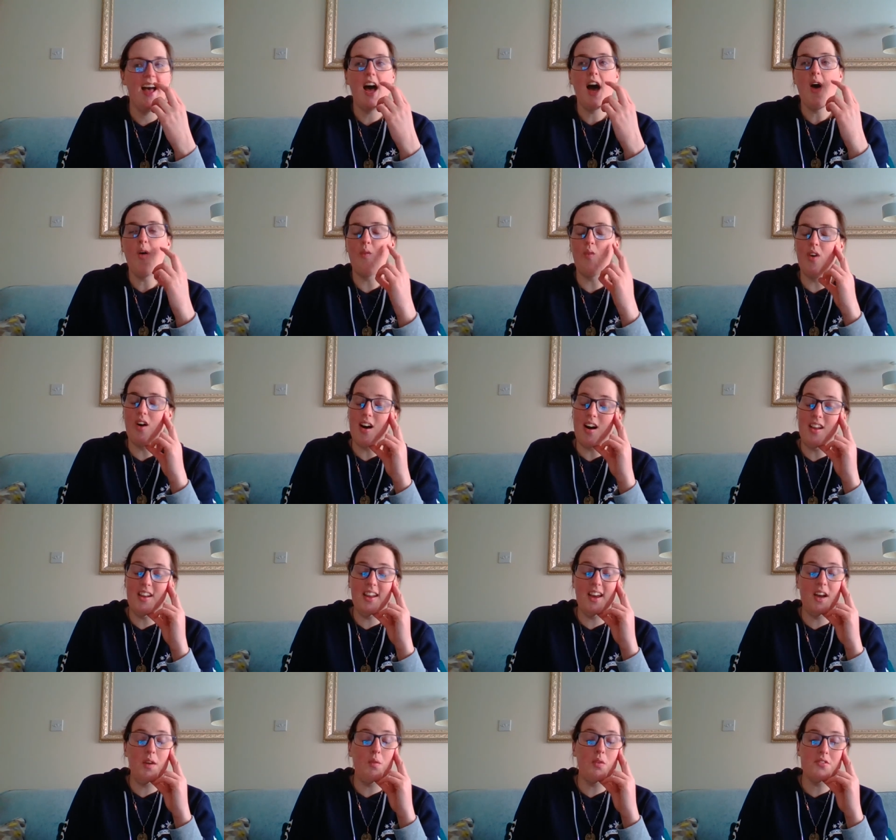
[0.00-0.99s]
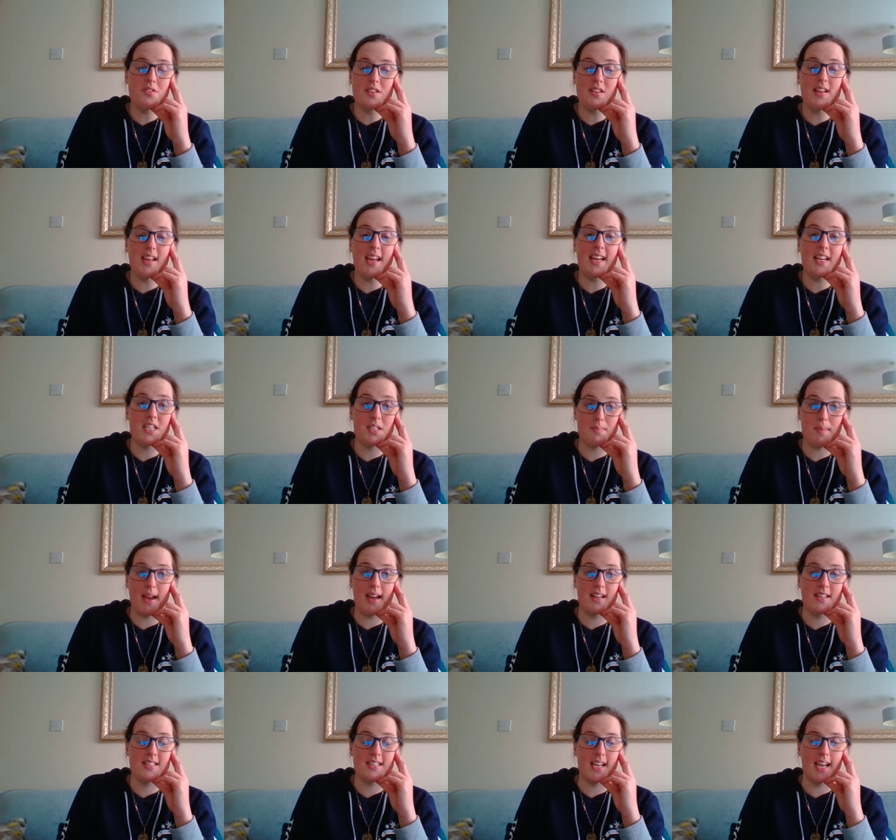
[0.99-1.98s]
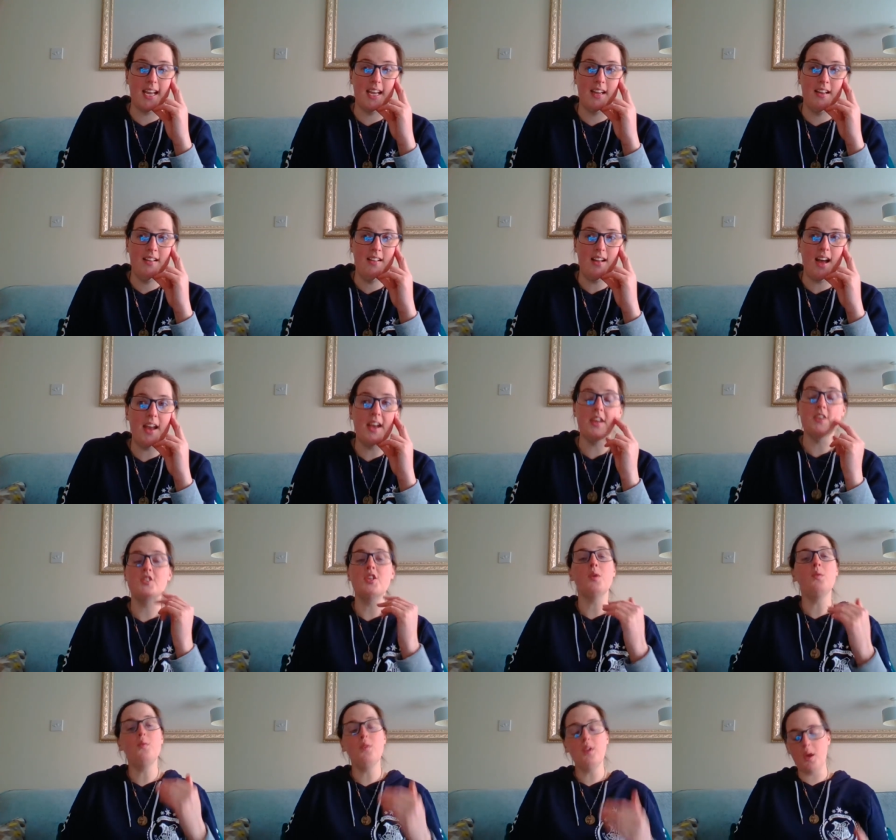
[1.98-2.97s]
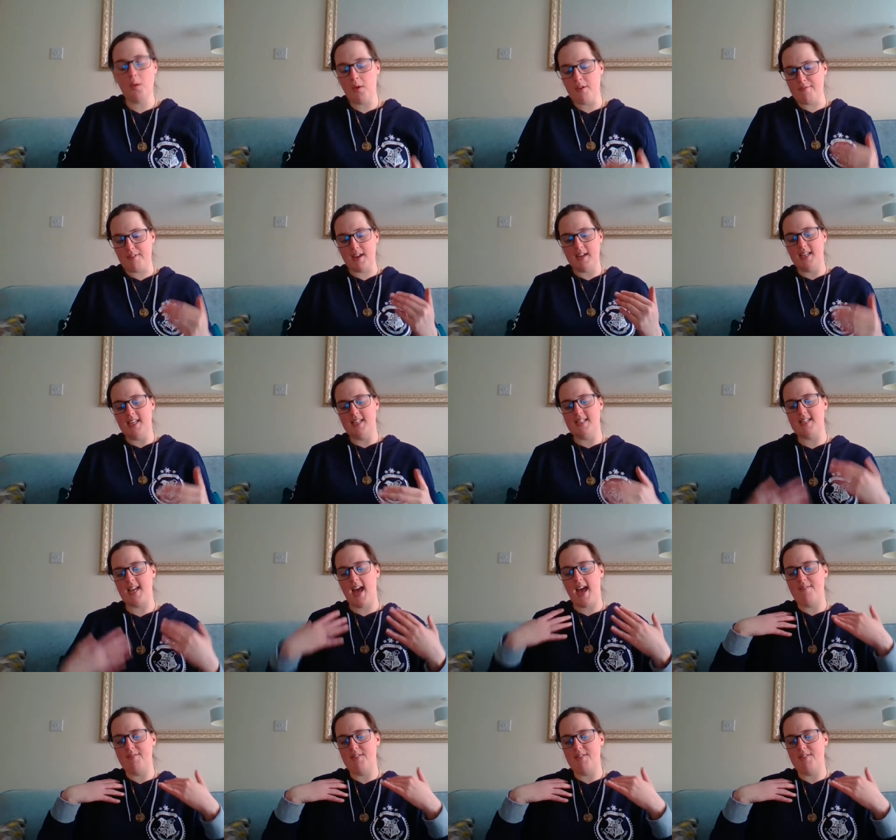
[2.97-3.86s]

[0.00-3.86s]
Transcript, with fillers: what and I wasn't expecting, and I don't know if I need to have a